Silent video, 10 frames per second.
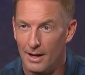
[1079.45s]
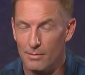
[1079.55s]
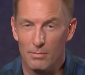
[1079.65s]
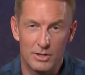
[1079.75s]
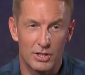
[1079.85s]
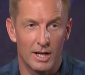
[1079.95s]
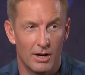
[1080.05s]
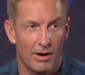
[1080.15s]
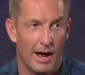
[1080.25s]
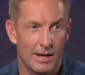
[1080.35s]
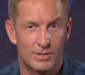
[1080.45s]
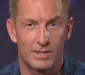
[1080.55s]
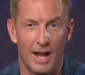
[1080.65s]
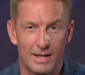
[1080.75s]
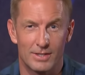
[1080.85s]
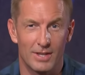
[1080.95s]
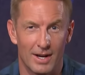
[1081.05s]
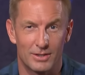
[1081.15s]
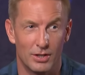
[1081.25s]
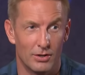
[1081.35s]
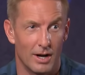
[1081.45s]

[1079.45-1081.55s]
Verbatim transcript: and Michigan and Ohio State suck too.